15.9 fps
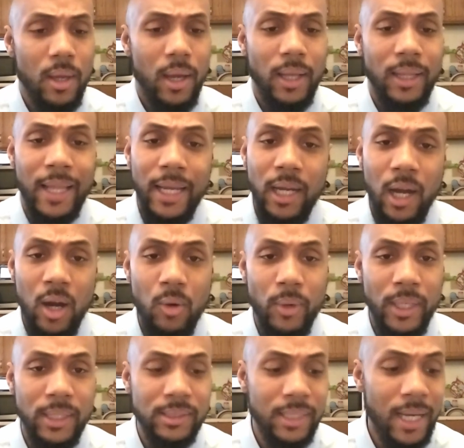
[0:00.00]
like
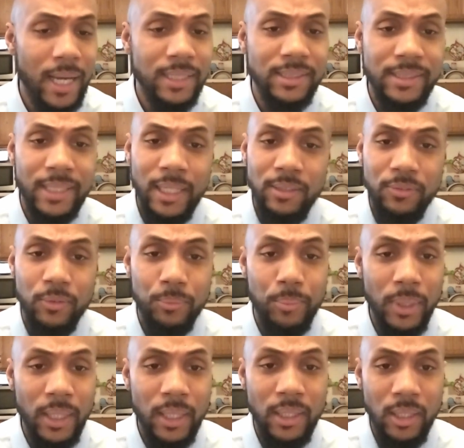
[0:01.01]
always, guys, thanks for
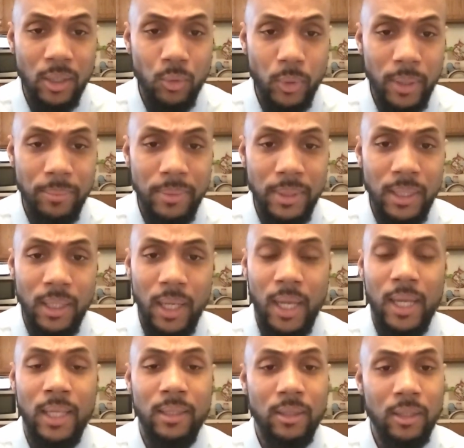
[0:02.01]
being here with me,
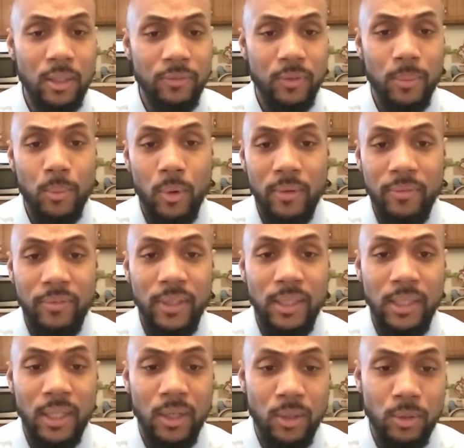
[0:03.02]
and look for more
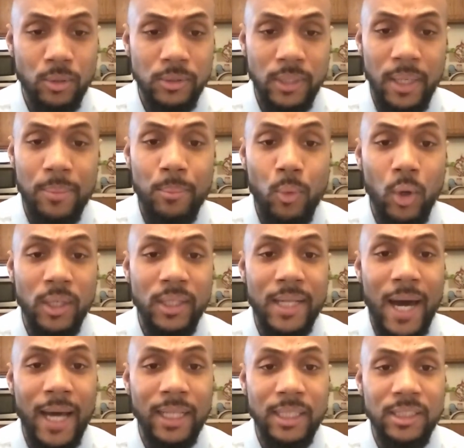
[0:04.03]
videos and more
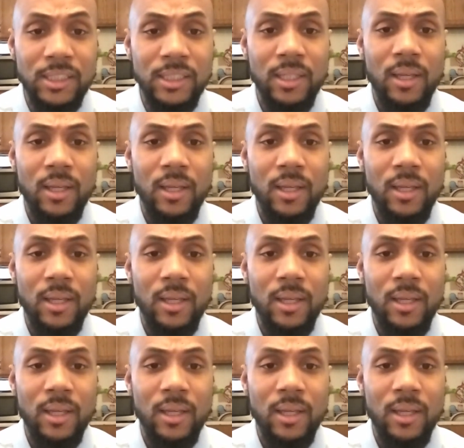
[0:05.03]
knowledge